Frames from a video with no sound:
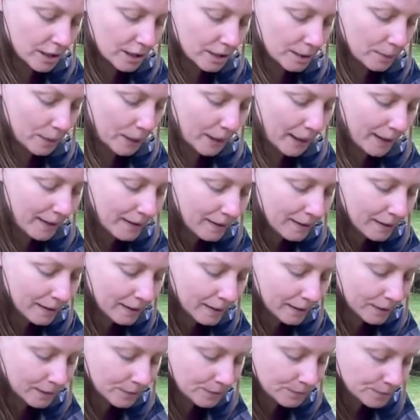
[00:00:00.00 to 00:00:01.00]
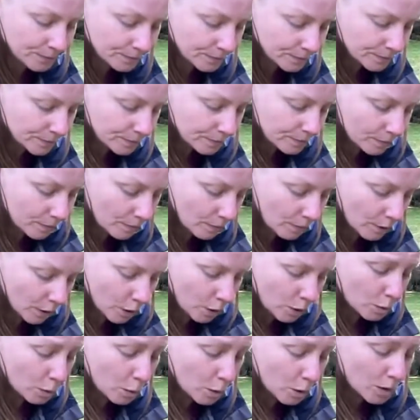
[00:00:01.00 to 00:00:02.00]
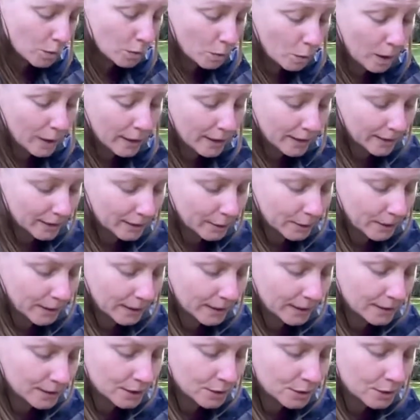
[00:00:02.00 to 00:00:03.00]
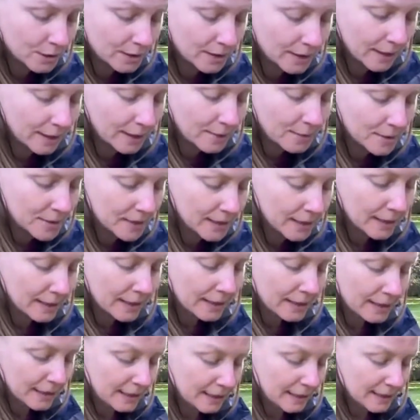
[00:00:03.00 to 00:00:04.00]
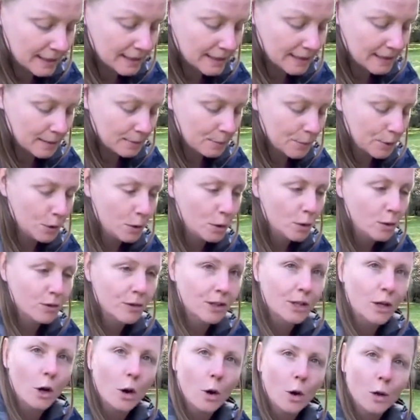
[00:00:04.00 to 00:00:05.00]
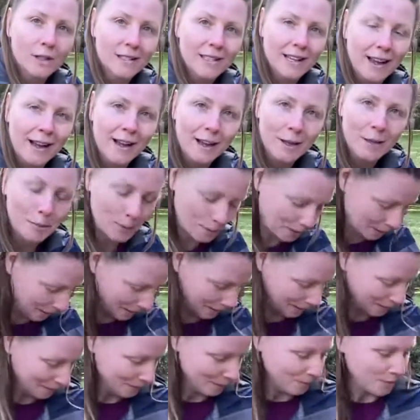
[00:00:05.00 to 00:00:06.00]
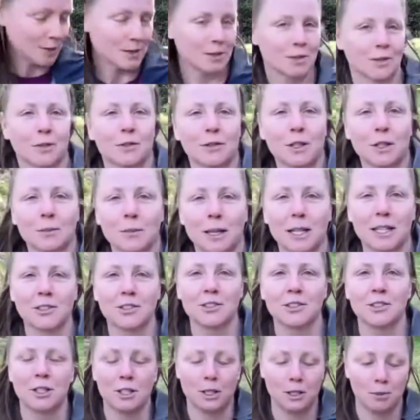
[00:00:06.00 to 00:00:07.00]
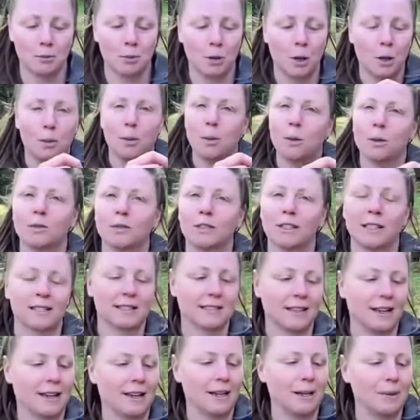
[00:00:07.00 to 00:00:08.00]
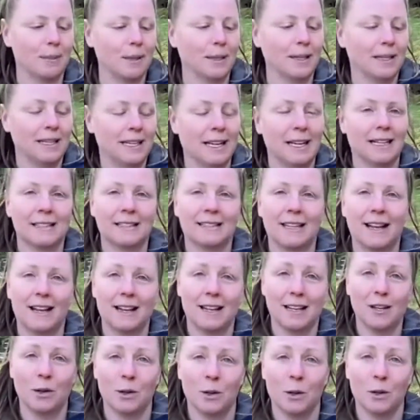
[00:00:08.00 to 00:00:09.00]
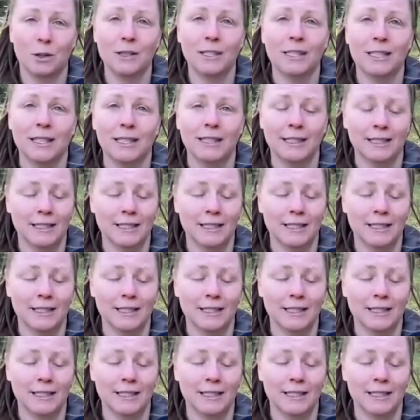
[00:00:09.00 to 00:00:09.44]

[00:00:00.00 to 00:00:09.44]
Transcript: in the bath, or what I quite like to do at times is put it over the hot tap. So if you imagine, you can pop it over the tap and tie it on,